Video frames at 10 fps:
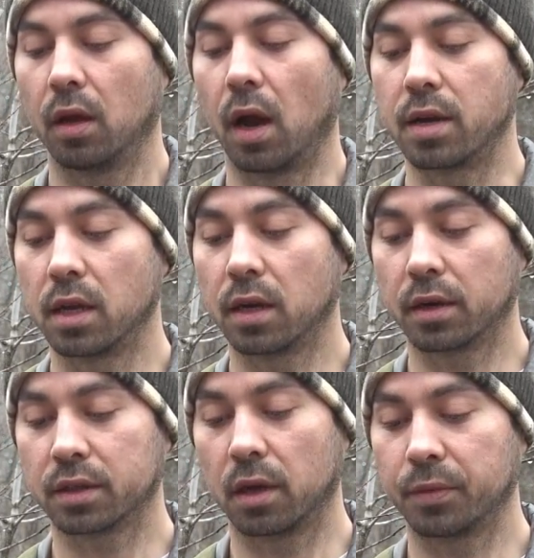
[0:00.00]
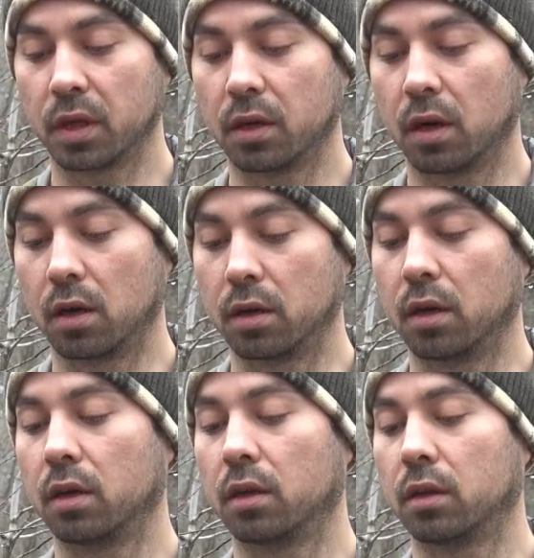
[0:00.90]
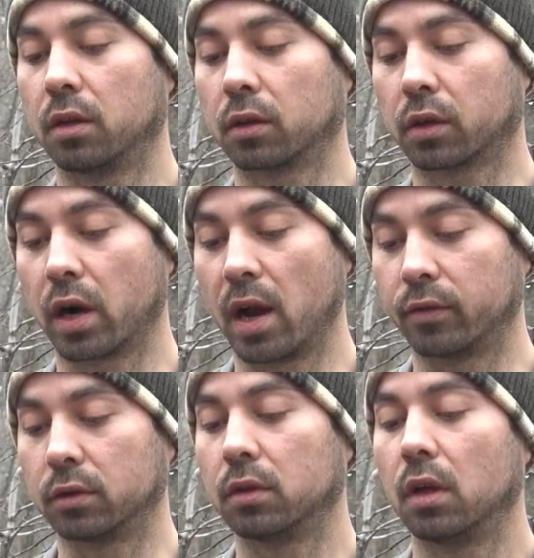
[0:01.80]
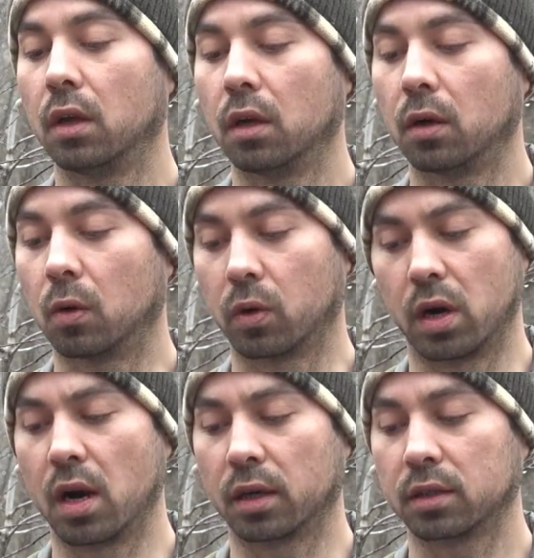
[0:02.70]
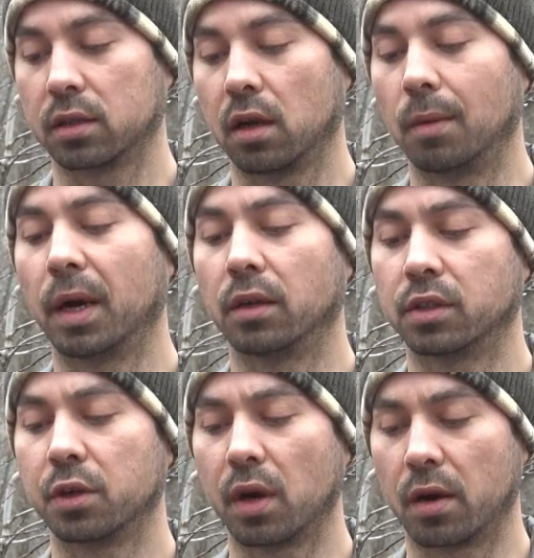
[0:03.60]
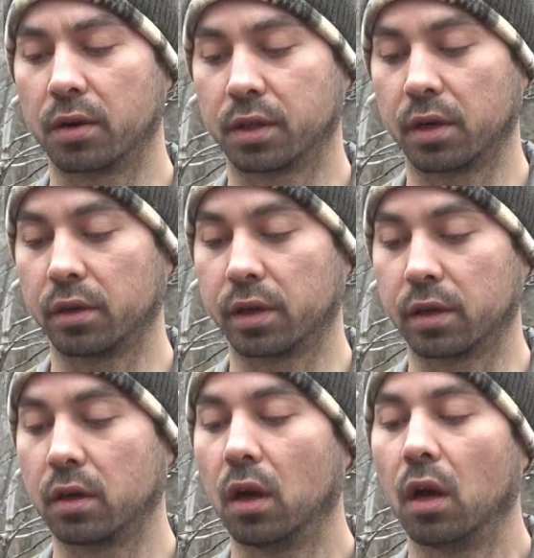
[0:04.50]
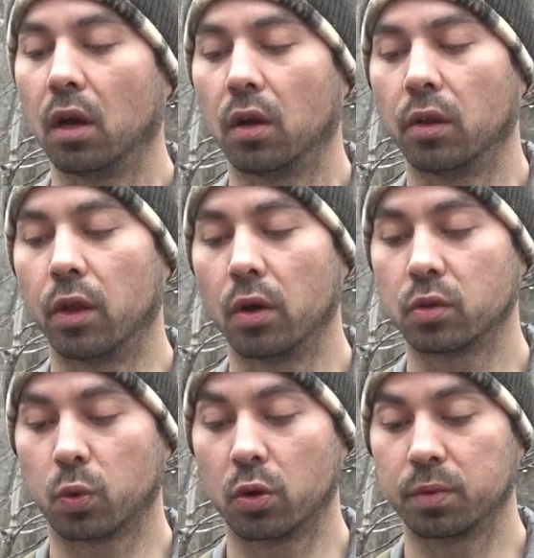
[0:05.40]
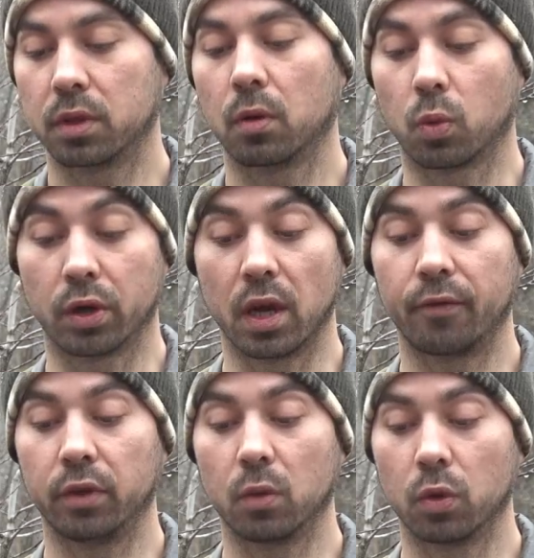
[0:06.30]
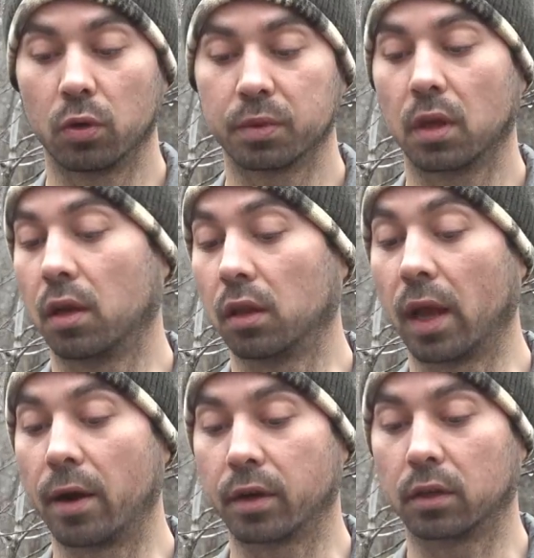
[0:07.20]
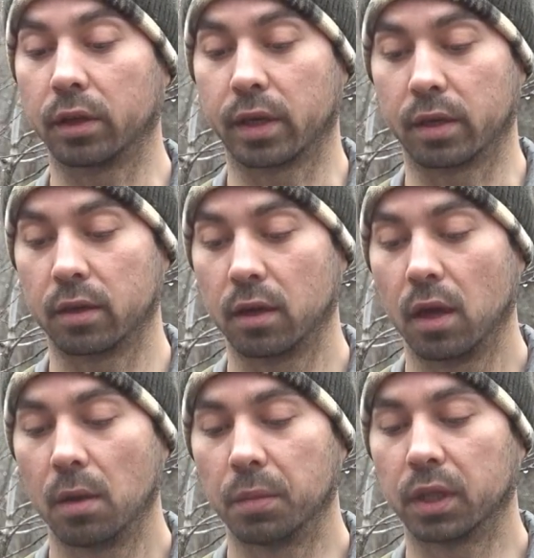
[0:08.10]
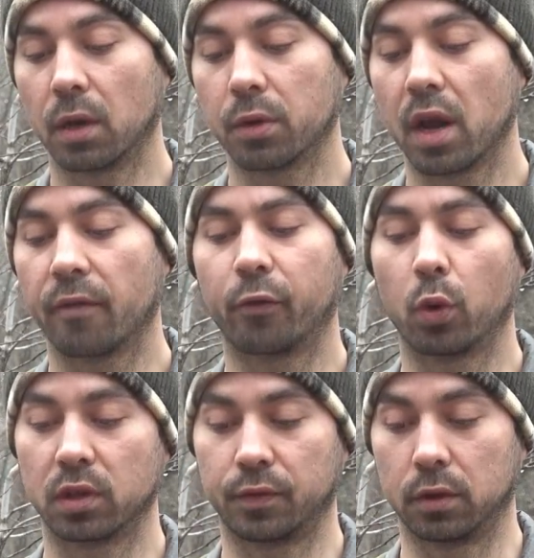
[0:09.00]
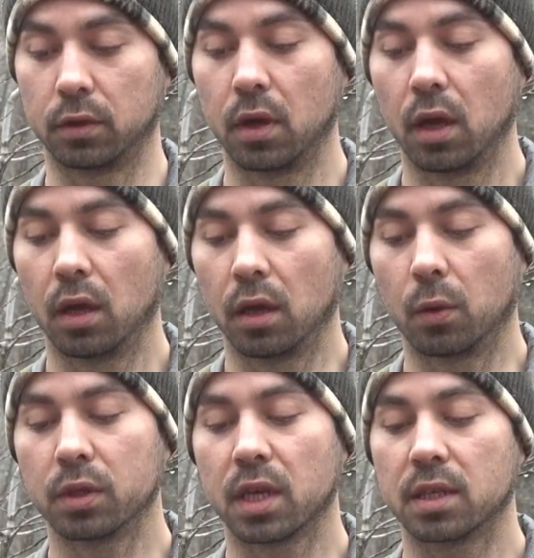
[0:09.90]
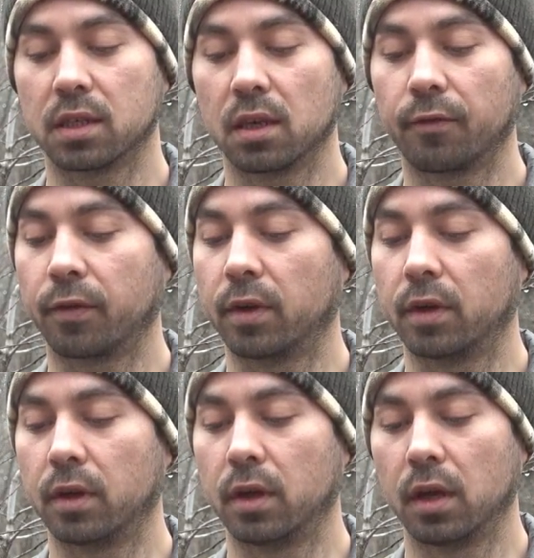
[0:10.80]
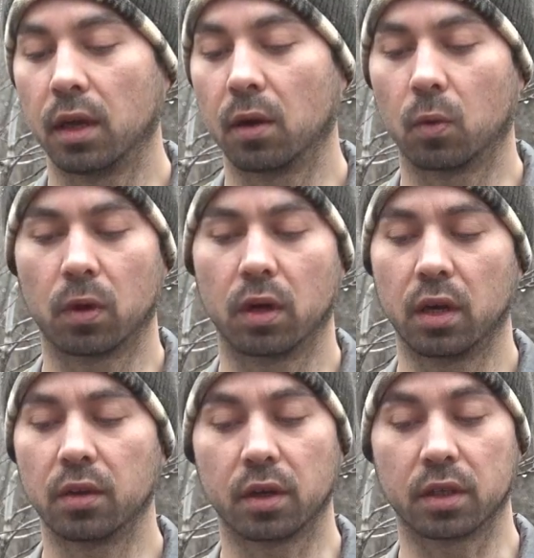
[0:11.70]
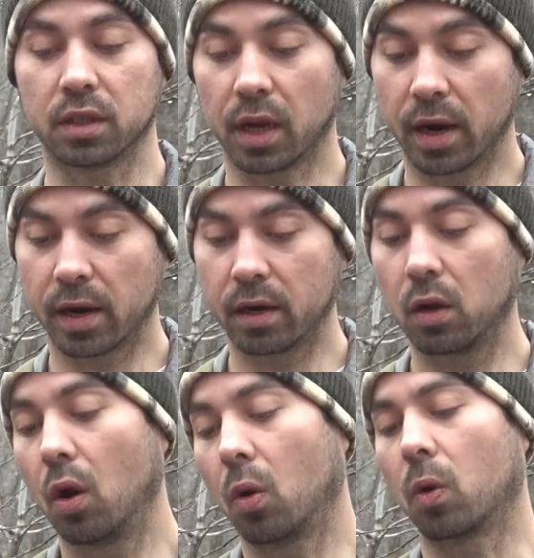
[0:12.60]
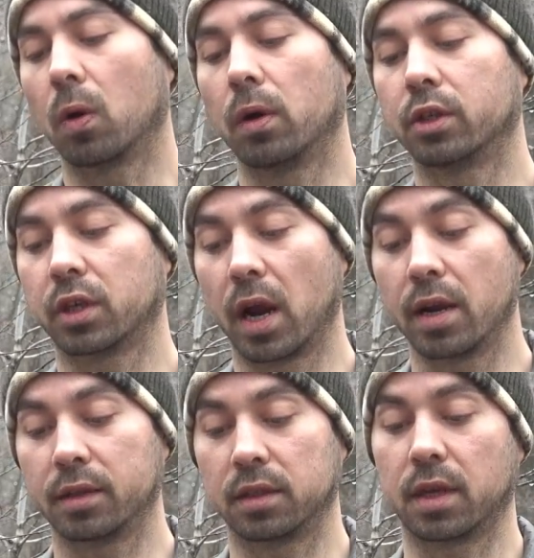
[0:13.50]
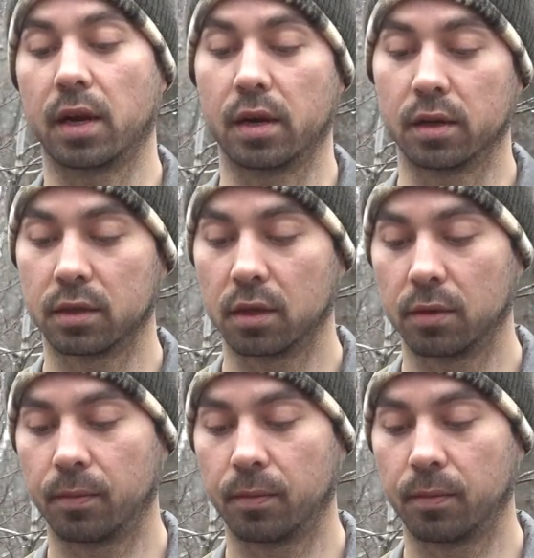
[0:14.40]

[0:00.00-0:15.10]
I did hear something on gravel or rocks about 2 hours earlier. Those whoops were definitely whoops, loud and clear, but they were not forceful. It was as if it were either scared or trying not to scare us.